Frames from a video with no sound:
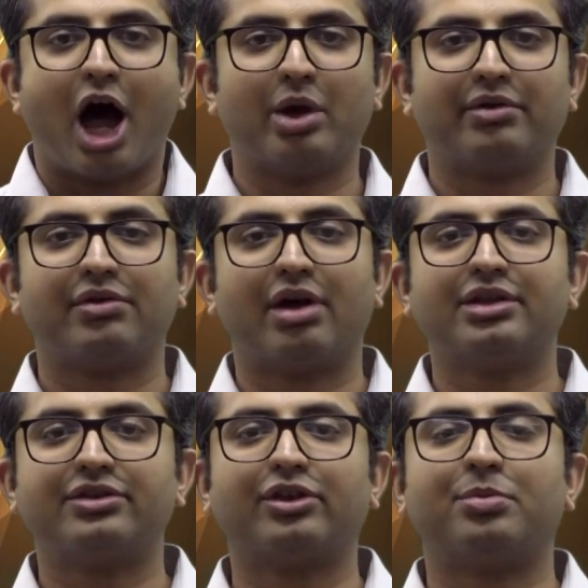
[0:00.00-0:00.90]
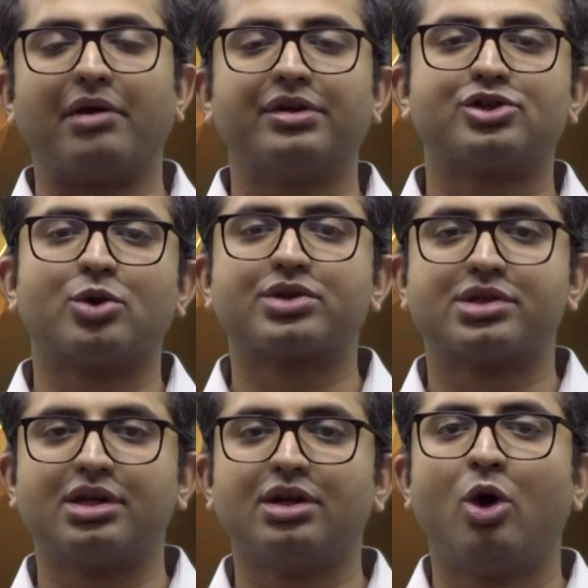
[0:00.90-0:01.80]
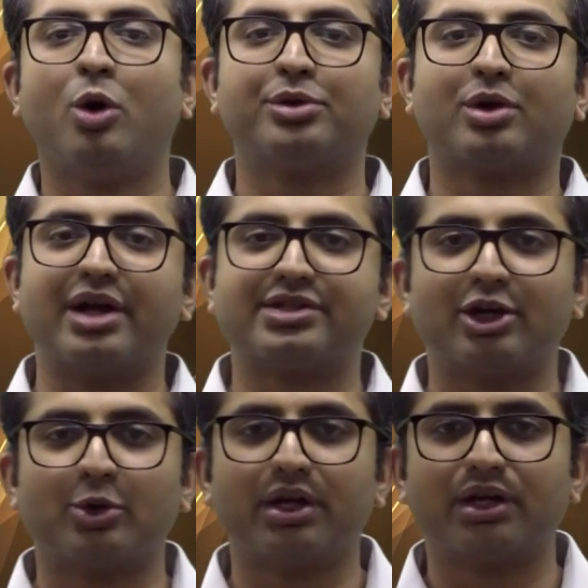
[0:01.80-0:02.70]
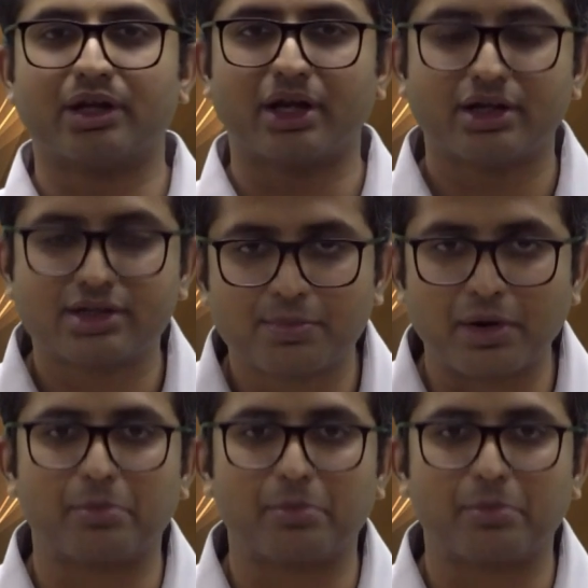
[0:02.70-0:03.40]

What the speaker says: Hello everyone, this is Bhavik Chokshi. Hope you guys are doing great.